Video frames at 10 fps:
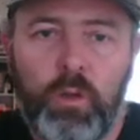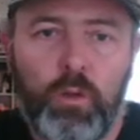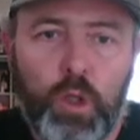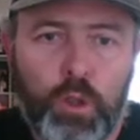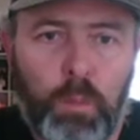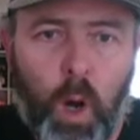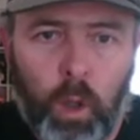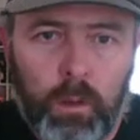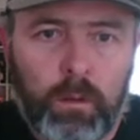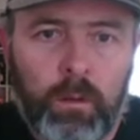the two
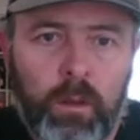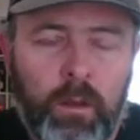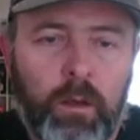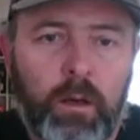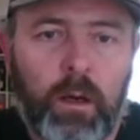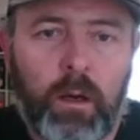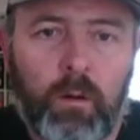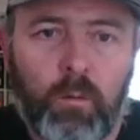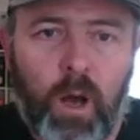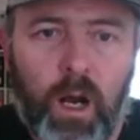smaller
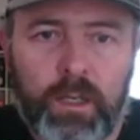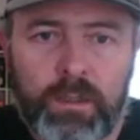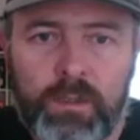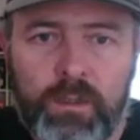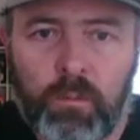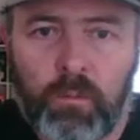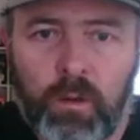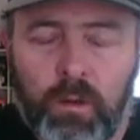rockets